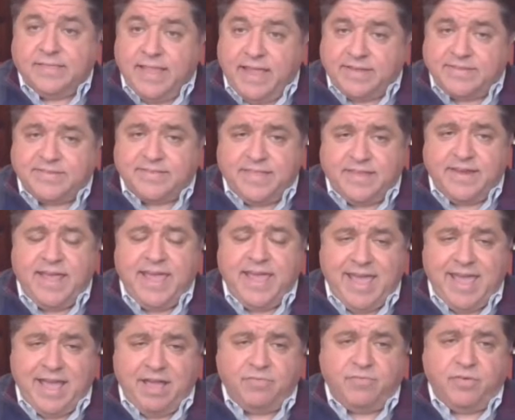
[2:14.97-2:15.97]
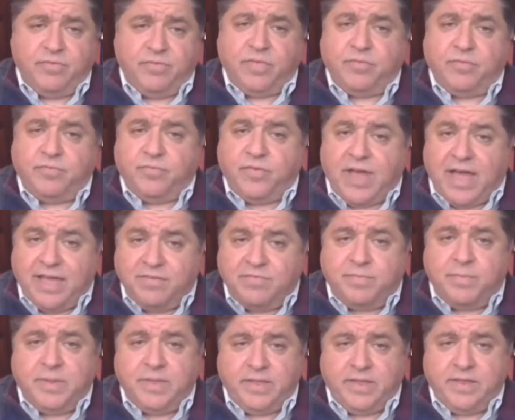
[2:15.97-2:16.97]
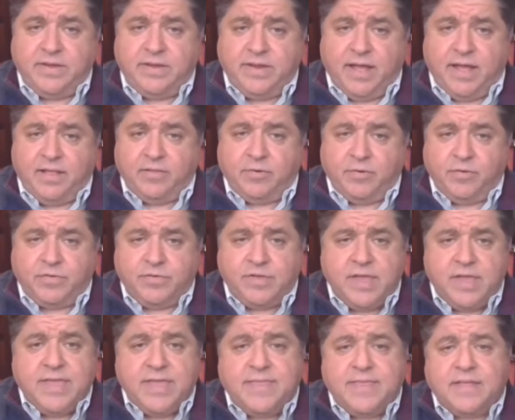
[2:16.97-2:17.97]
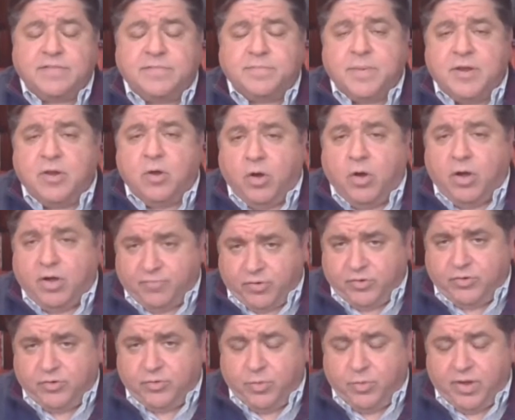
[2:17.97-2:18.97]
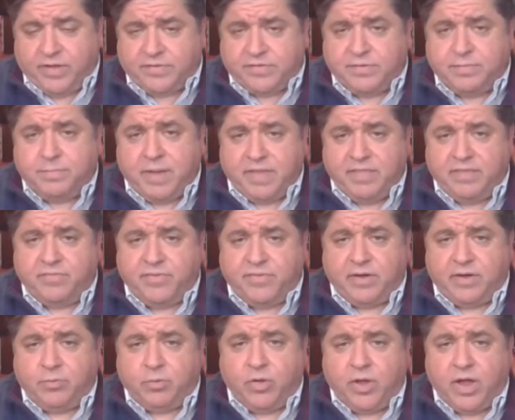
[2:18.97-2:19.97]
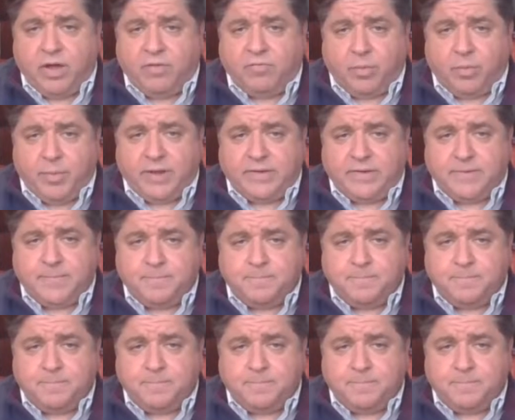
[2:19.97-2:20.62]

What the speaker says: less than half of the $5 billion that's been offered to us by the federal government.